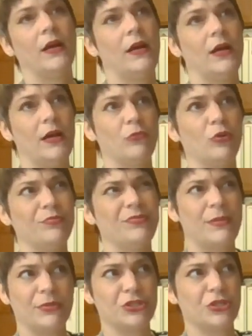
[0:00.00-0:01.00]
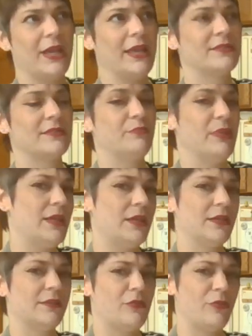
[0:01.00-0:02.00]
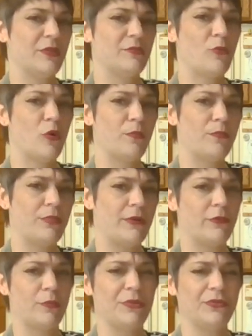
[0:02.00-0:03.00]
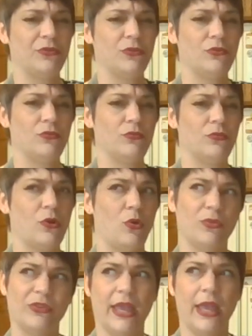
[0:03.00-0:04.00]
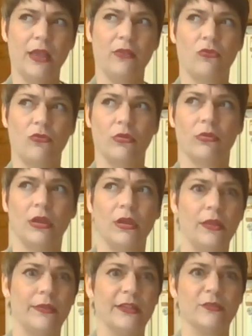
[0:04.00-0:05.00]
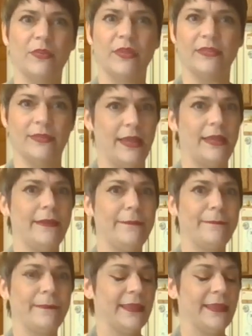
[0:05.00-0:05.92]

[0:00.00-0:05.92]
Room temperature eggs in baking is always more preferable to cold eggs. That's what they say.